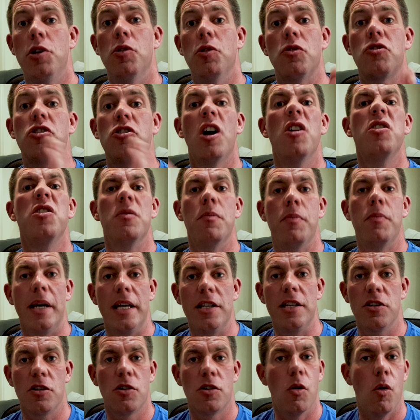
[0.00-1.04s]
your chosen
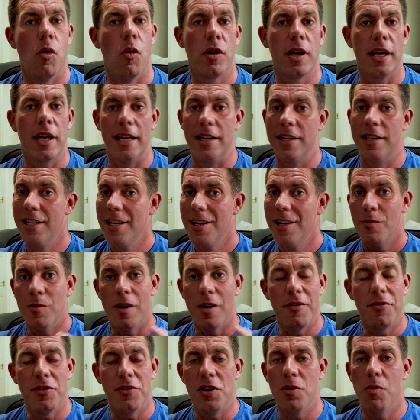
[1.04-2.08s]
piece of cork in,
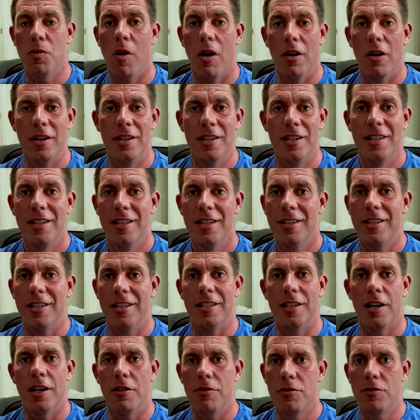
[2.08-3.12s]
whether you want
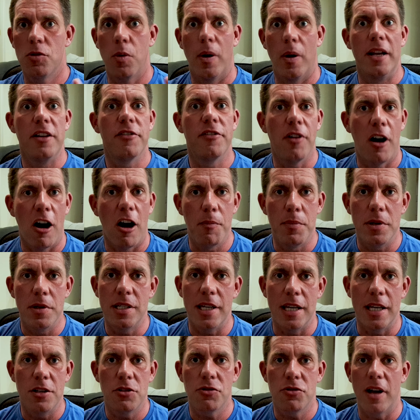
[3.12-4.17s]

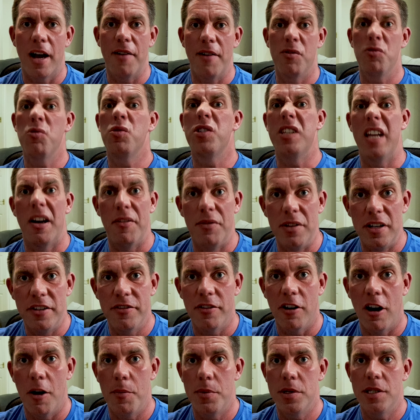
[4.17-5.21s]
25% travel,
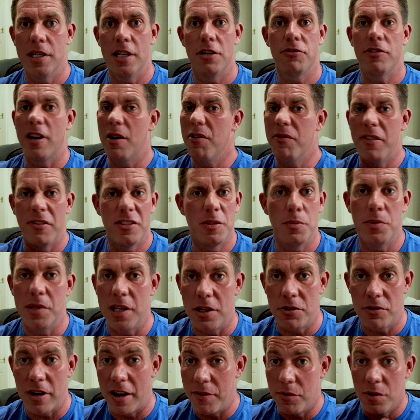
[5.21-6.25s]
75% travel,
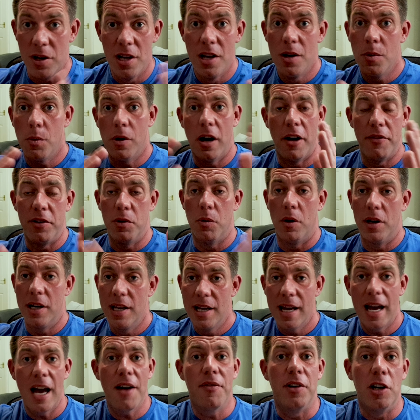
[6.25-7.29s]
50% travel, wherever you want.
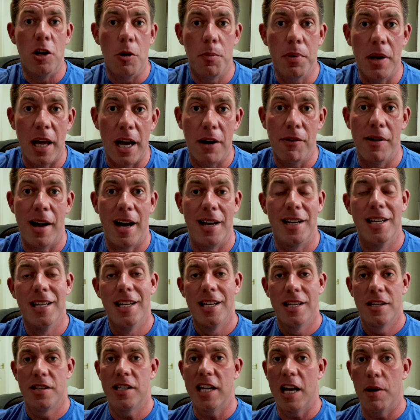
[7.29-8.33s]
Have a little play around,
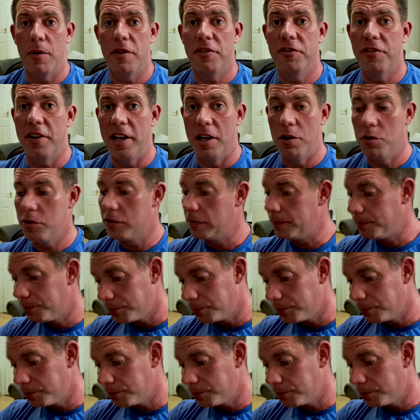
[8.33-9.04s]
see how it feels,